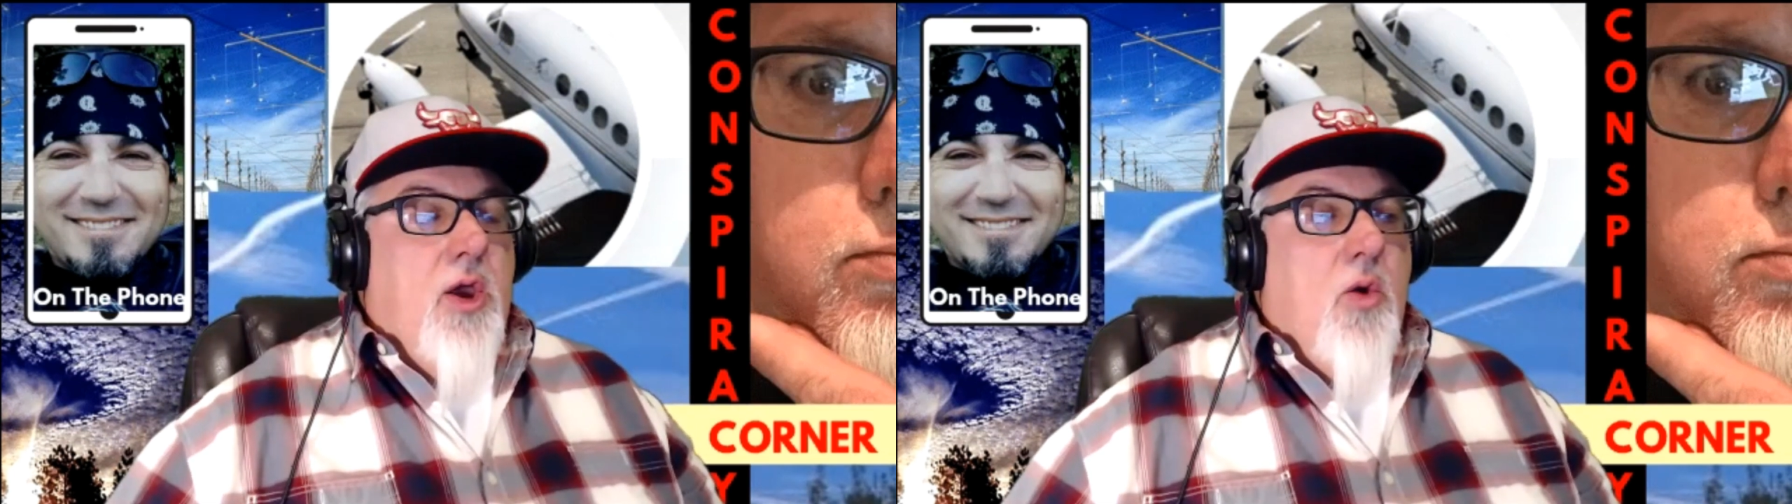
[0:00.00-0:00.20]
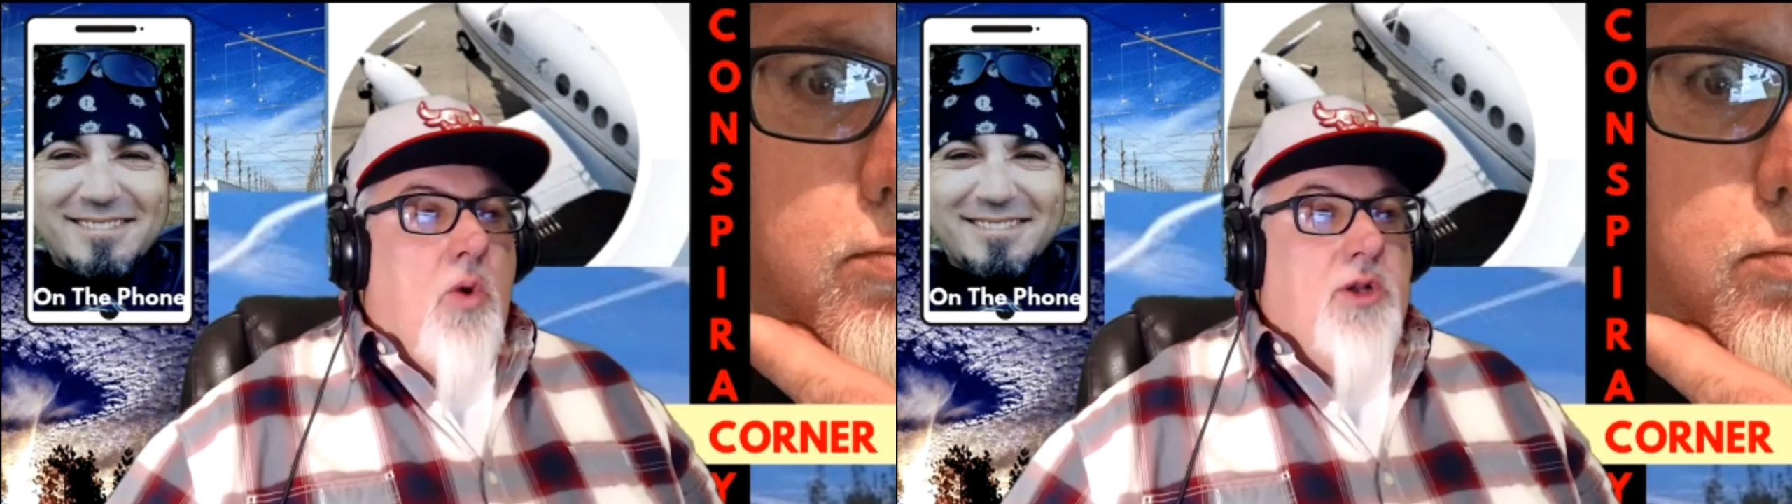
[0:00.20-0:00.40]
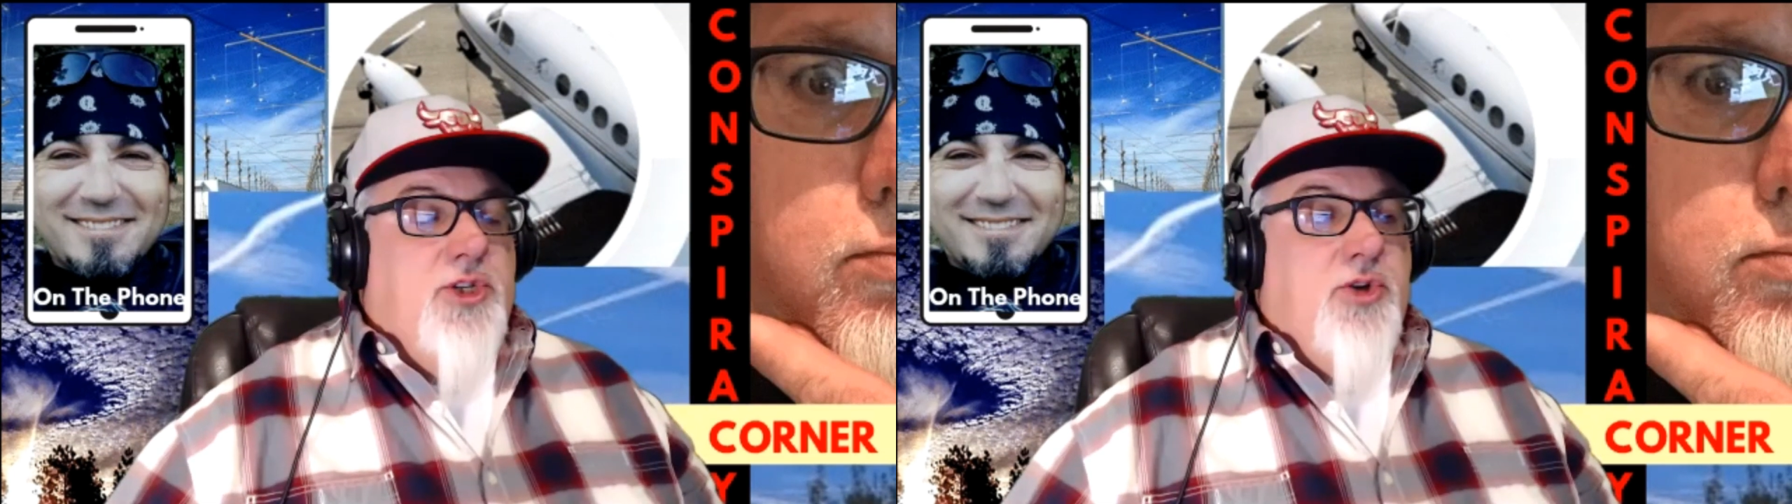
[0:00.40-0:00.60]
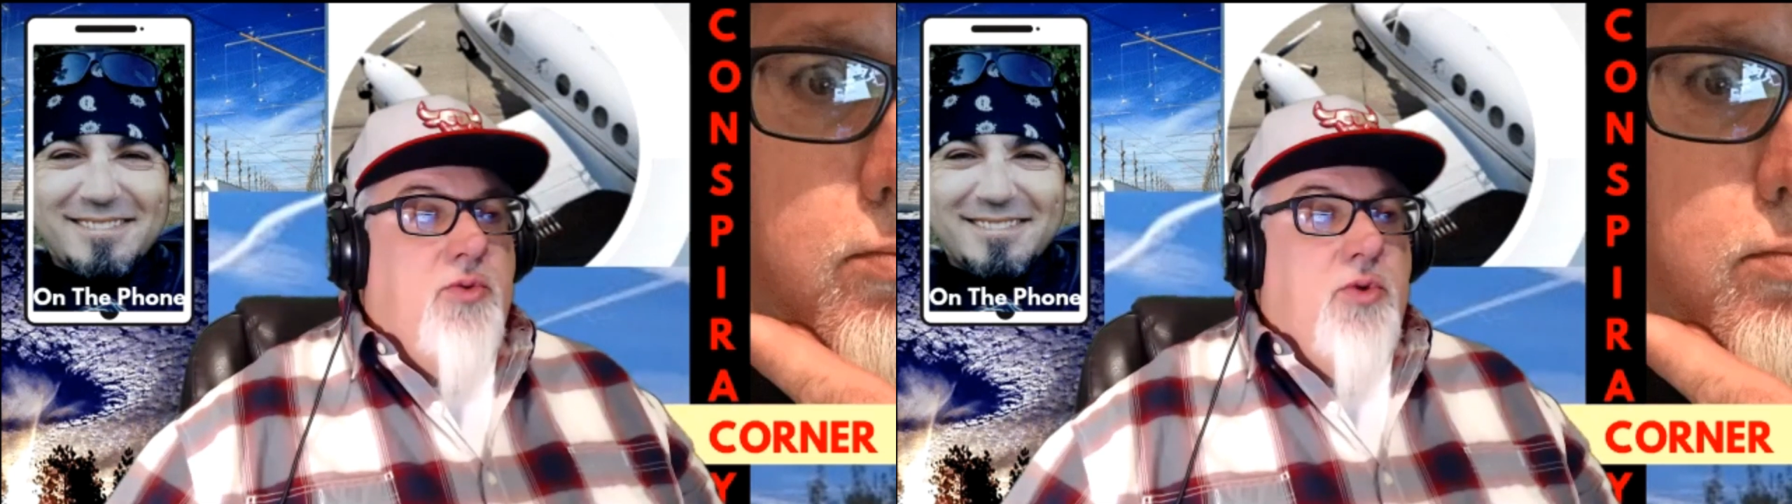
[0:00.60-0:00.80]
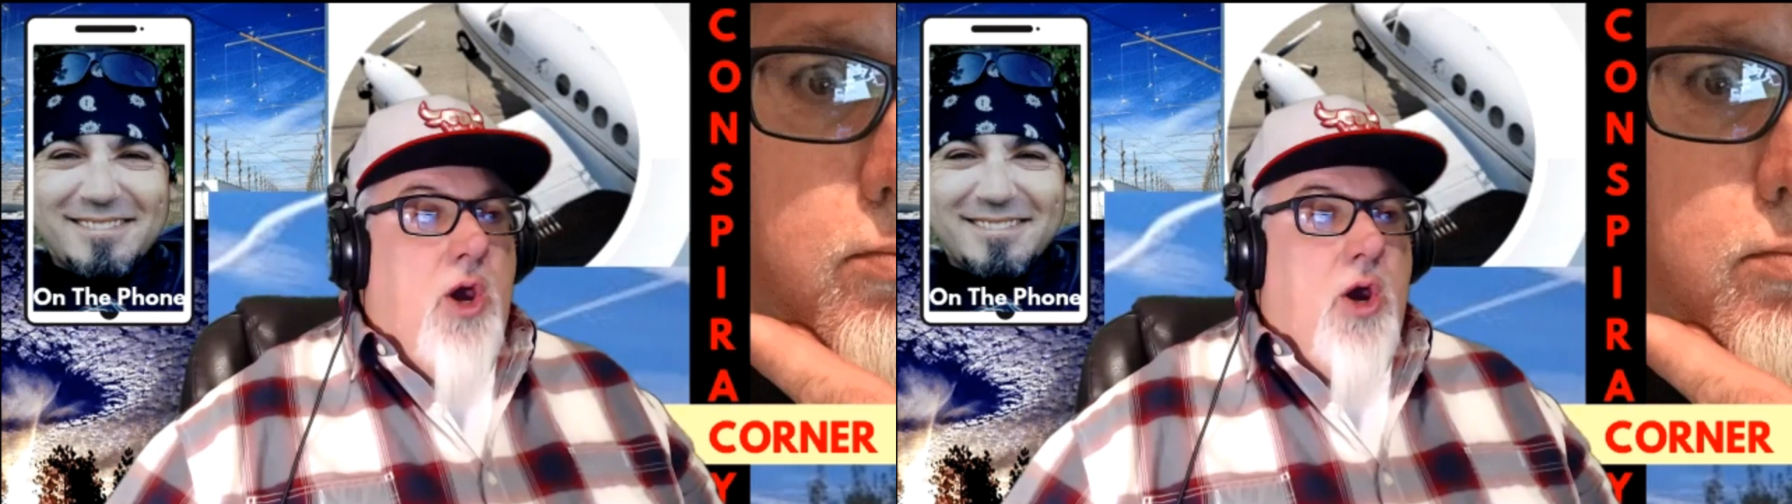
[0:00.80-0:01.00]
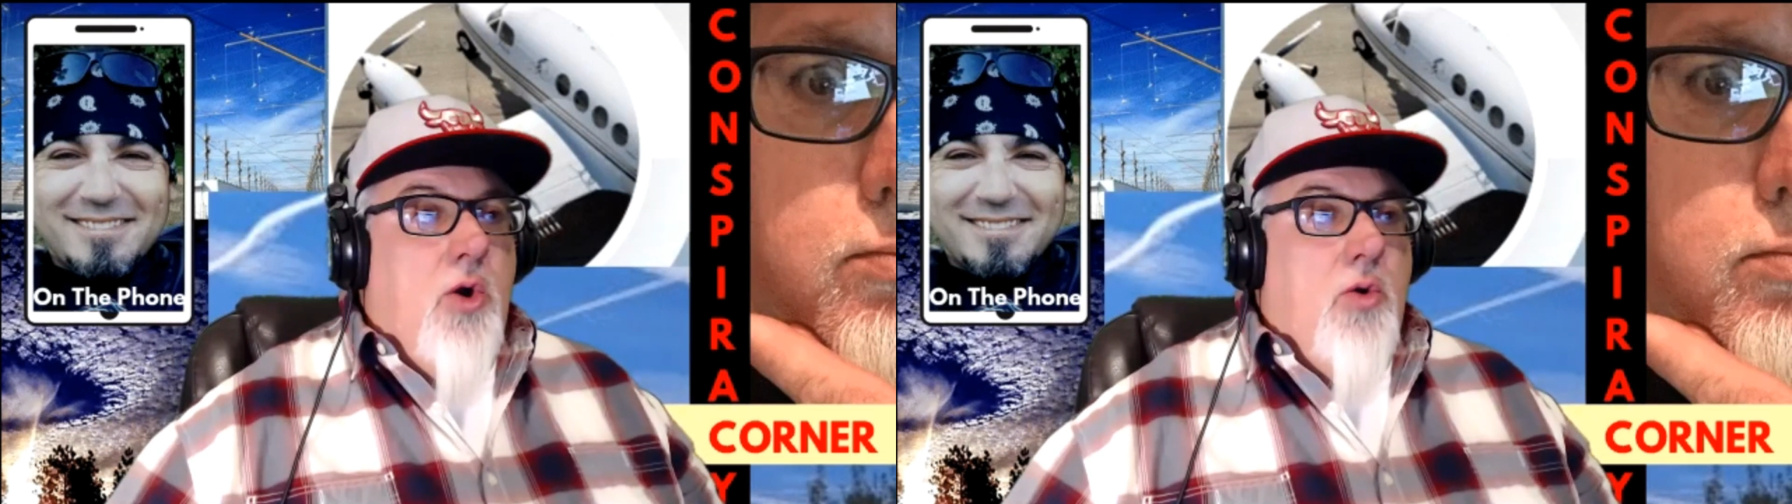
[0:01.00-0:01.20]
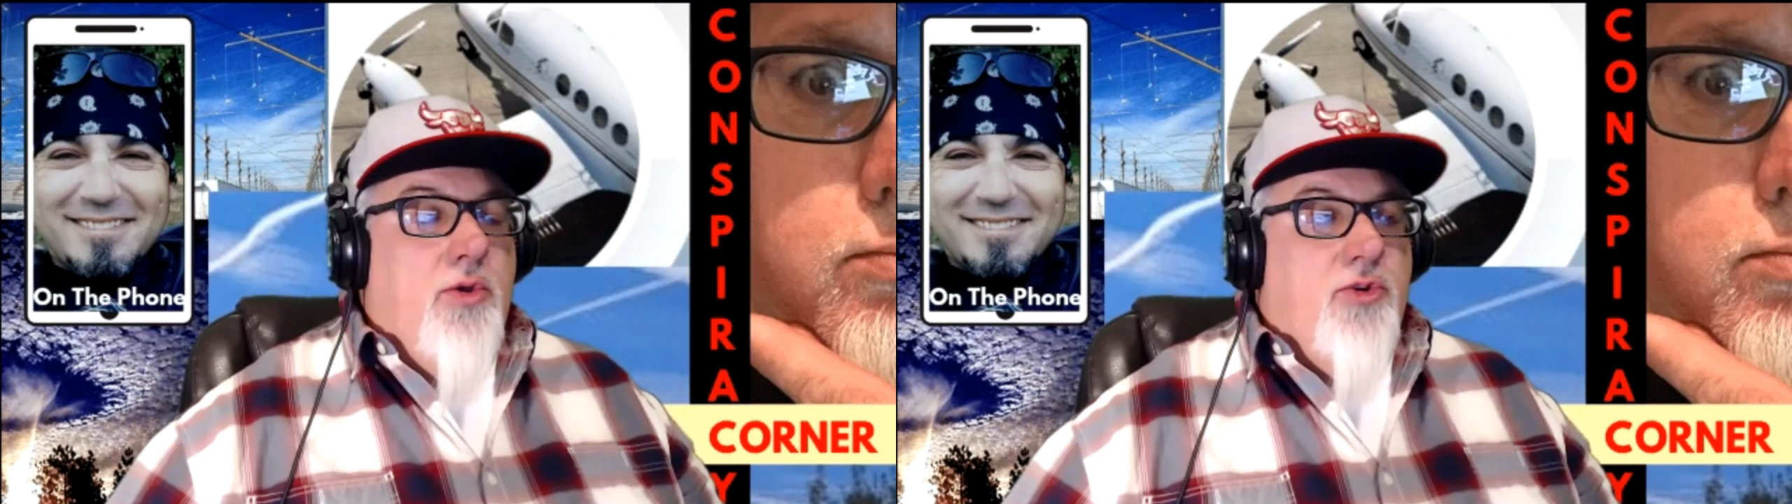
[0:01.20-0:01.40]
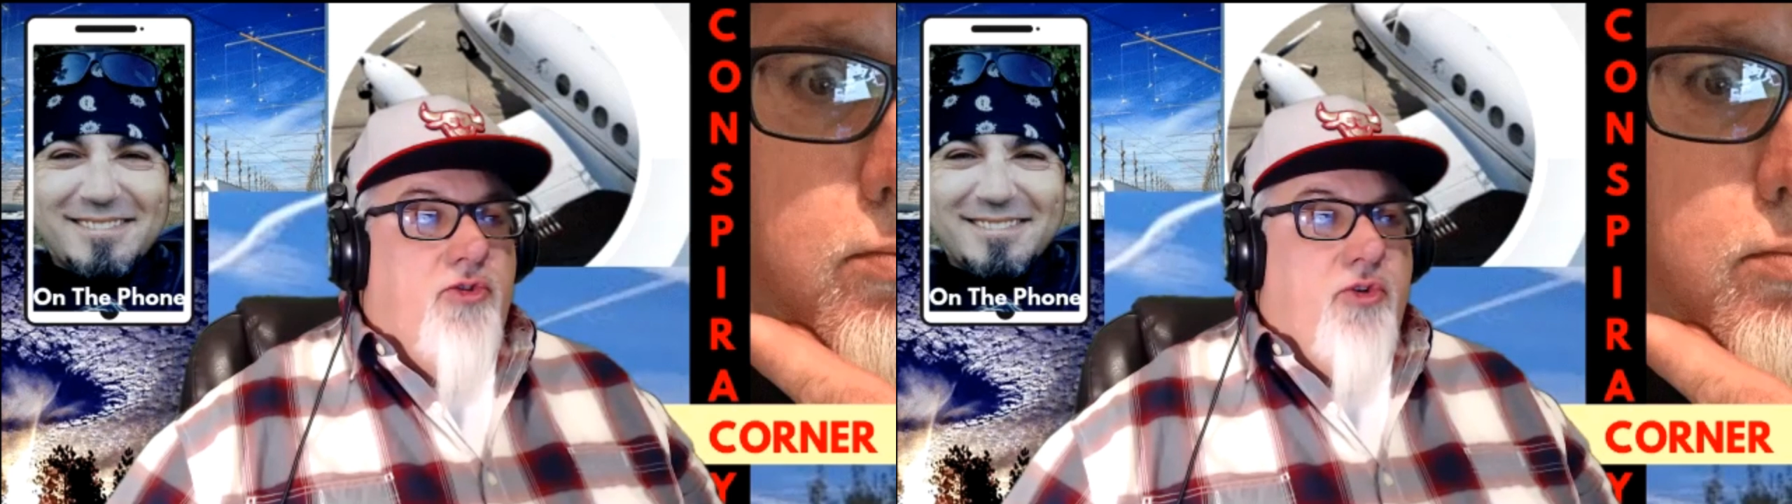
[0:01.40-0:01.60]
once you know
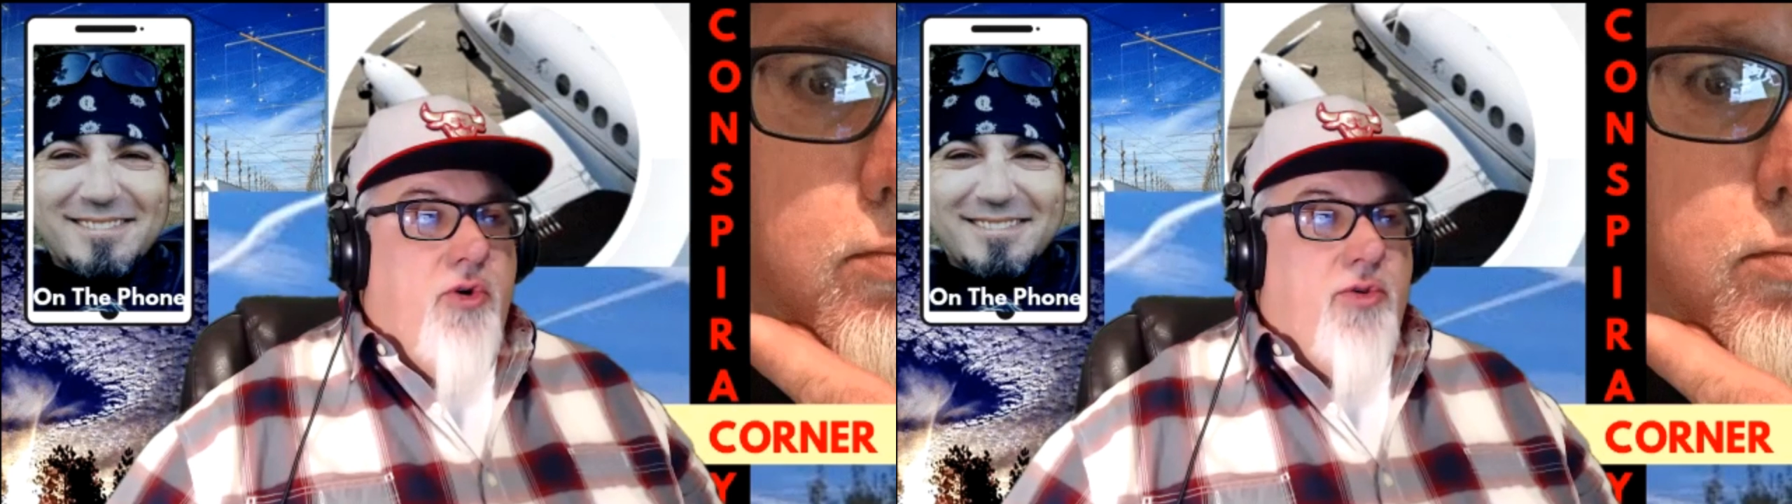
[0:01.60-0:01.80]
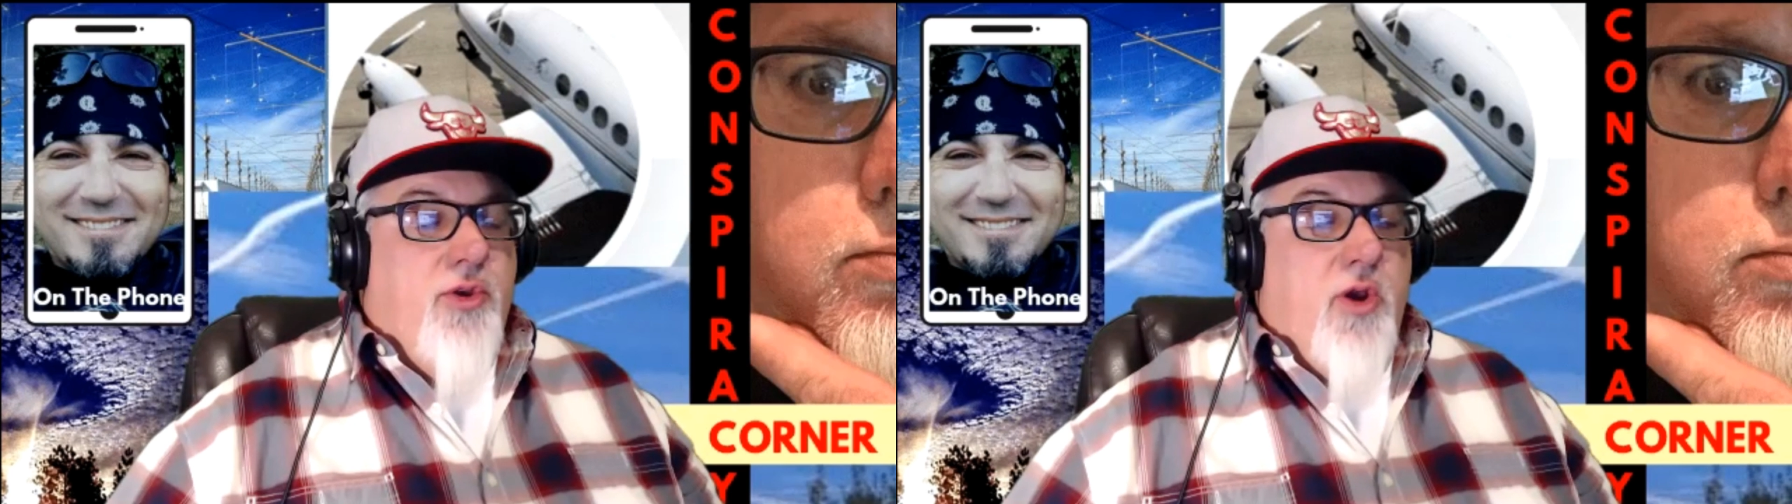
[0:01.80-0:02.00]
the truth,